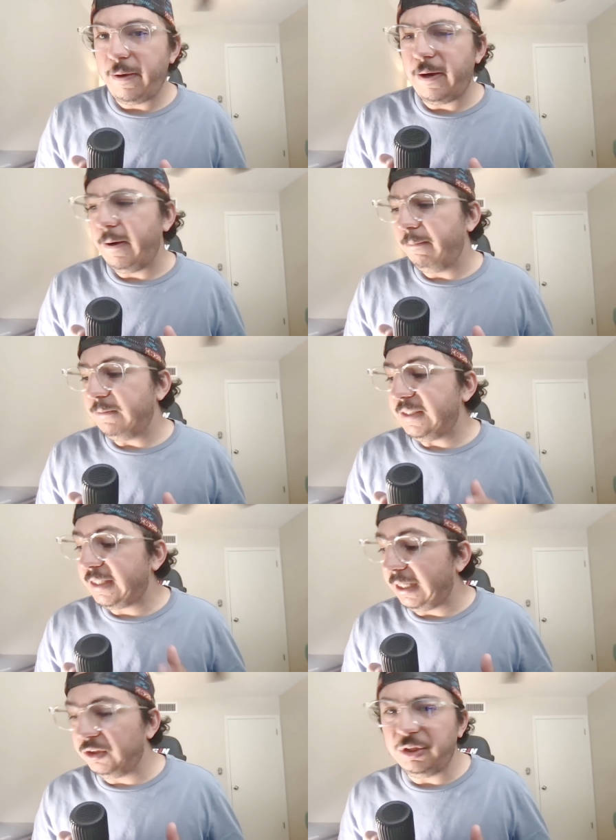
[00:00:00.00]
um,
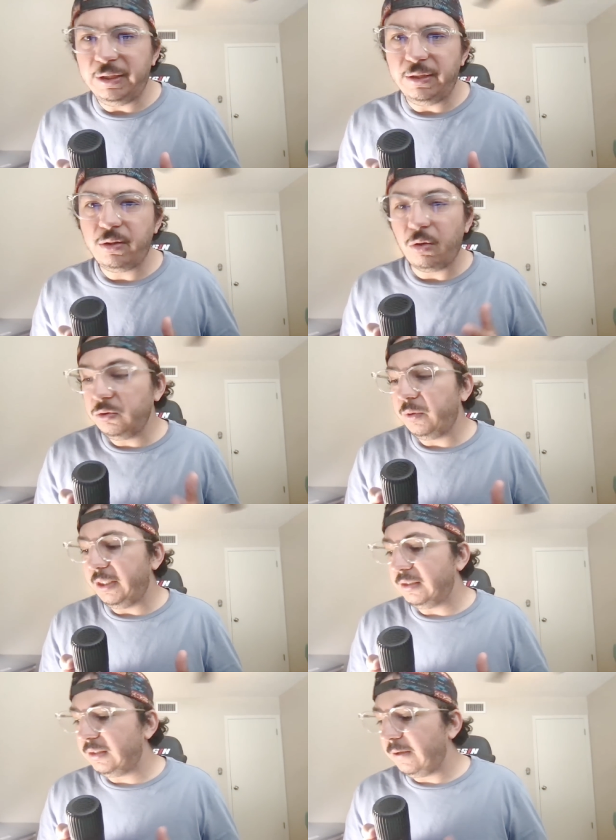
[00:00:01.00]
sketchy
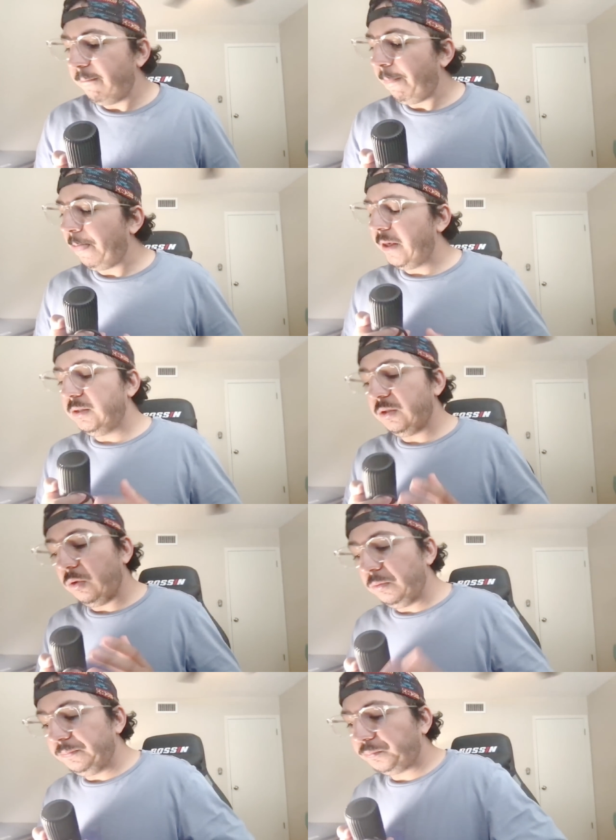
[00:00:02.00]
countries.
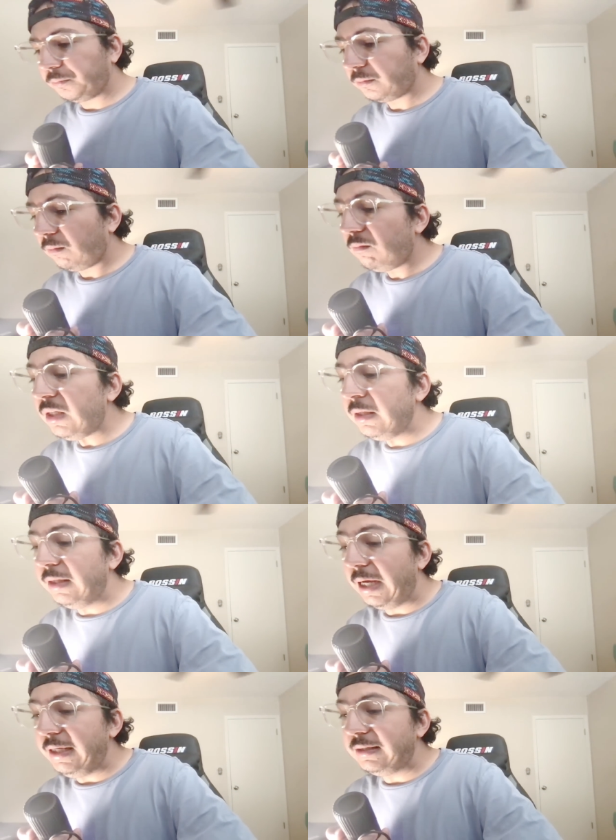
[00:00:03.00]
So
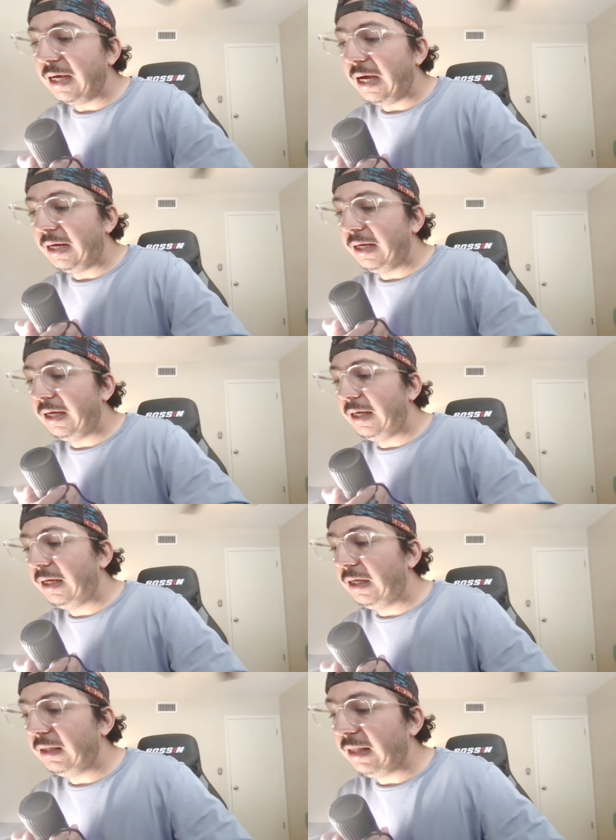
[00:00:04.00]
that is that,
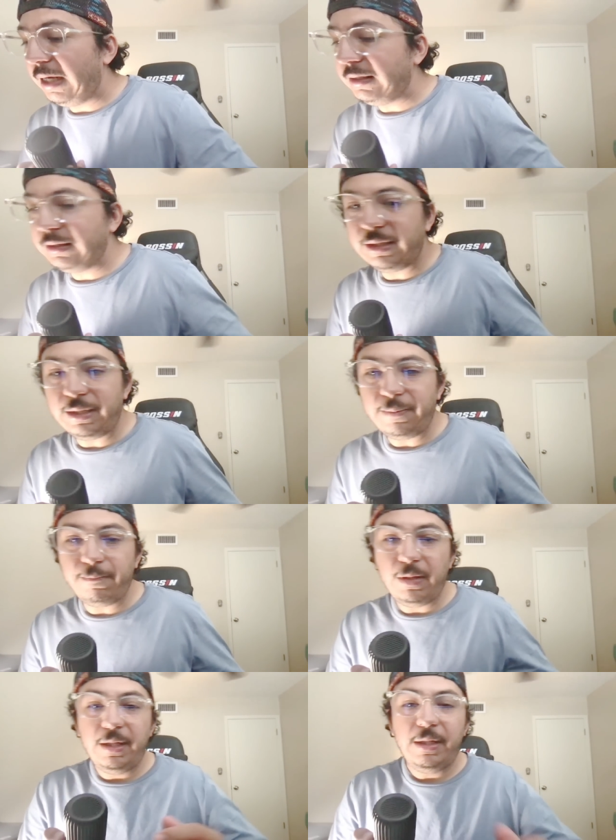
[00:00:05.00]
and that is
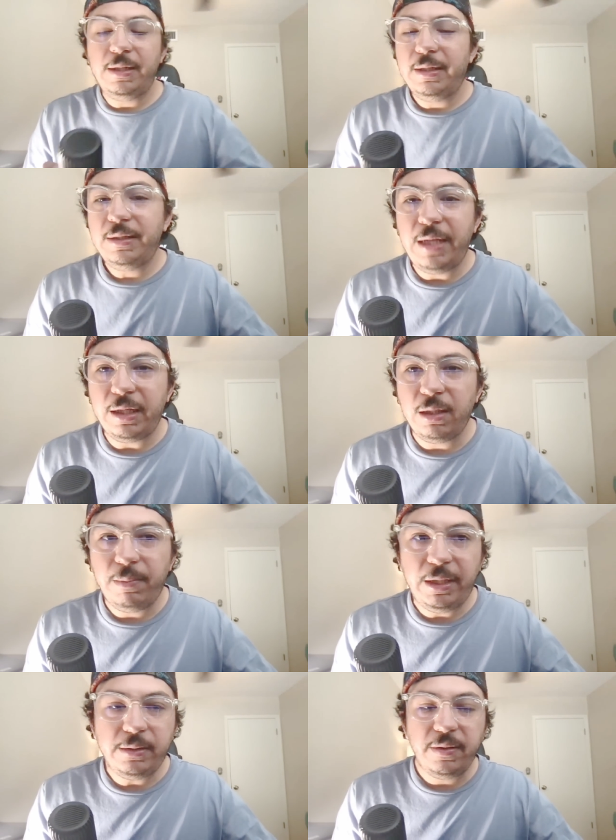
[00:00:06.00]
um, taking
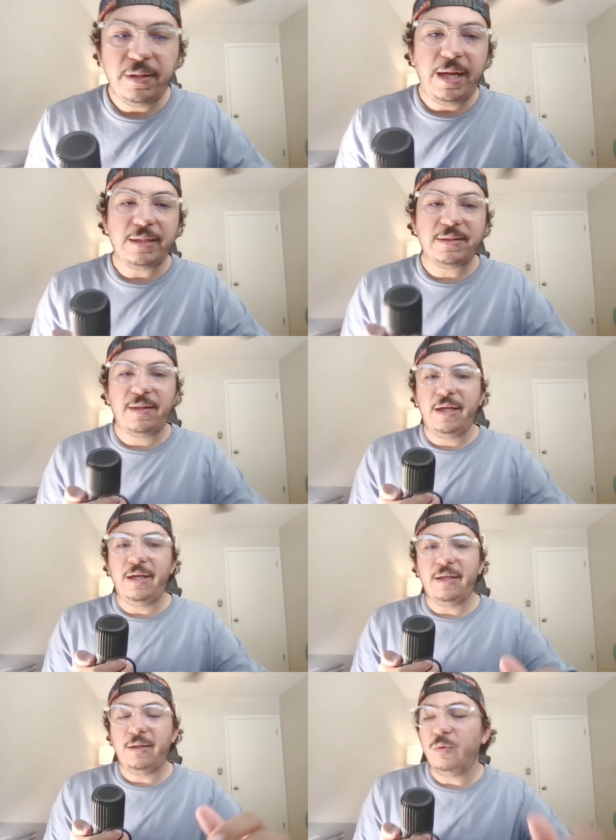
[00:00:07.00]
me to the next
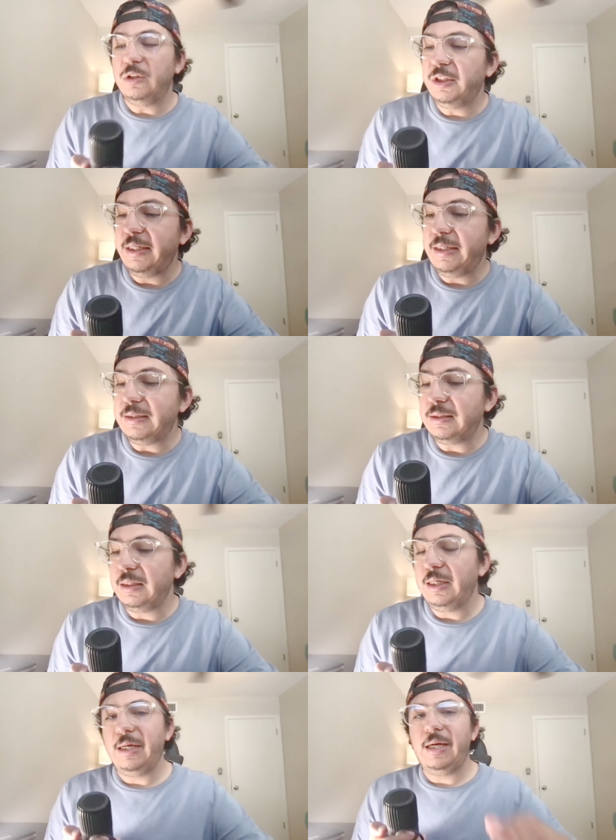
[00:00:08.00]
thing, which is
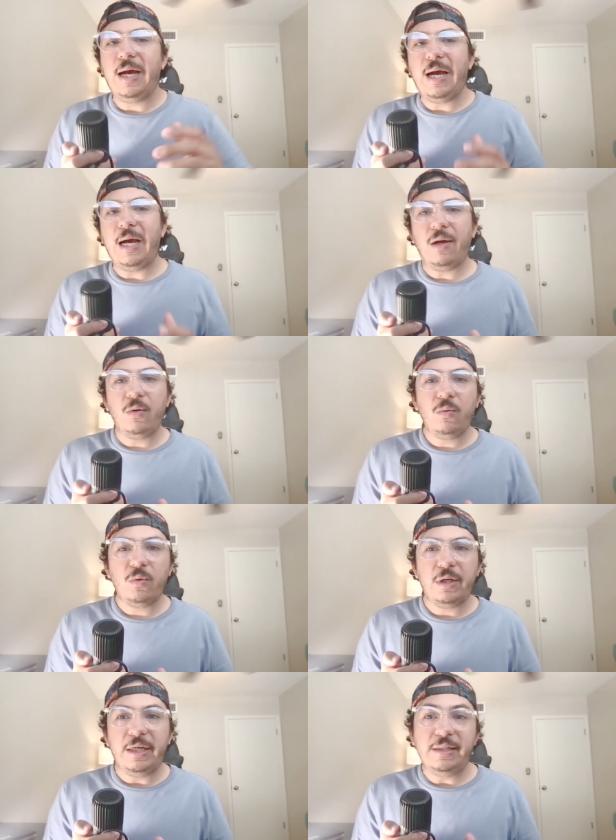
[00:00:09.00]
how
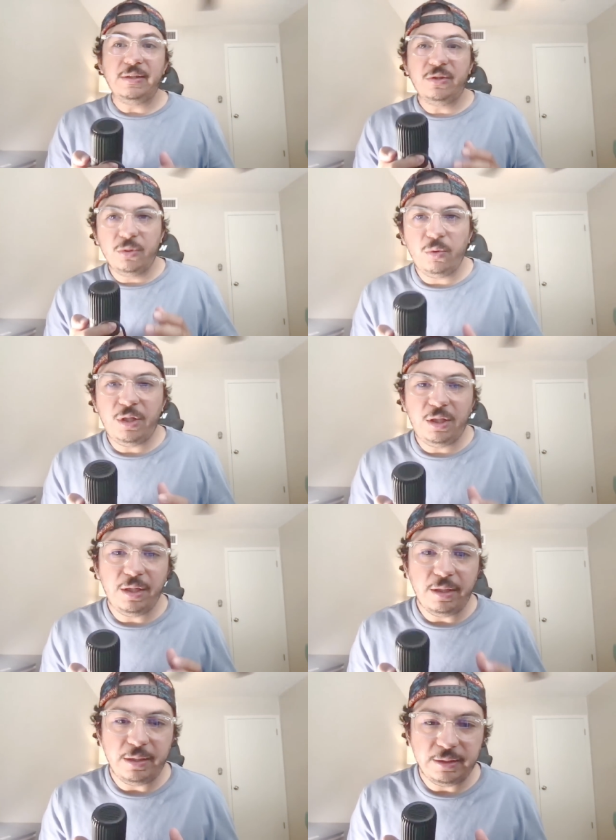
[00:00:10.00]
in two
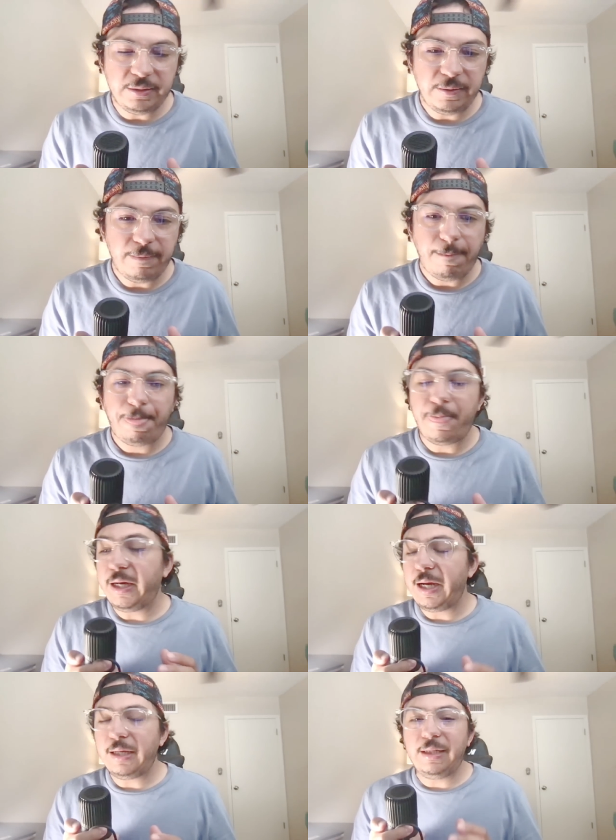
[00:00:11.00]
years the
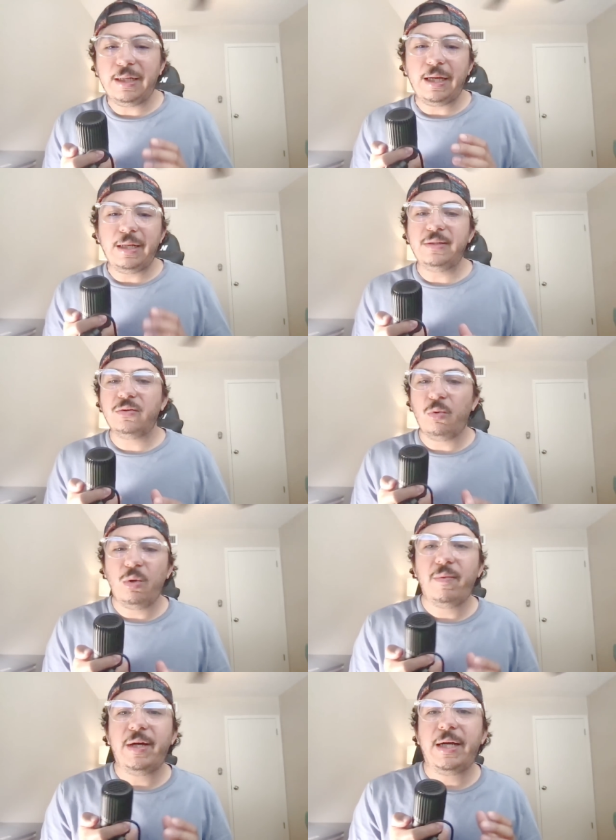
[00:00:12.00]
Cartel Jalisco
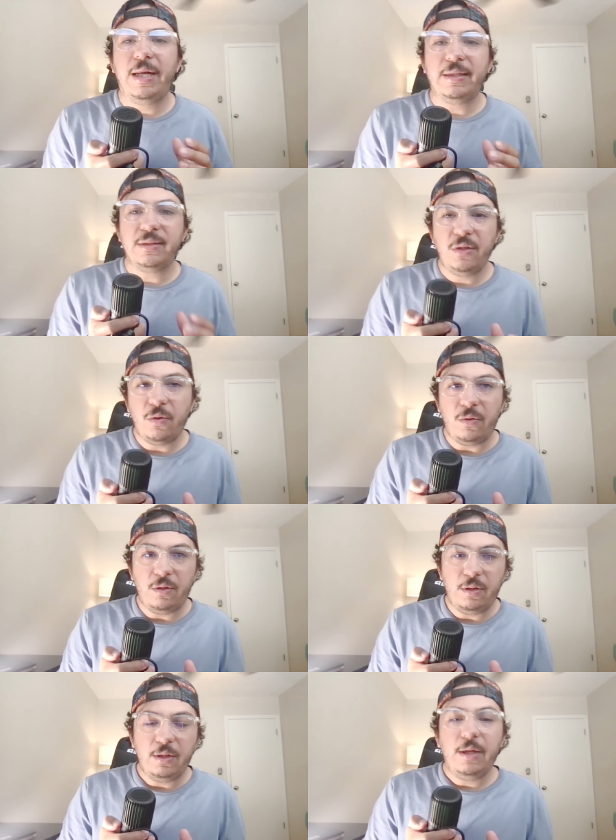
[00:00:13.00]
Nueva Generación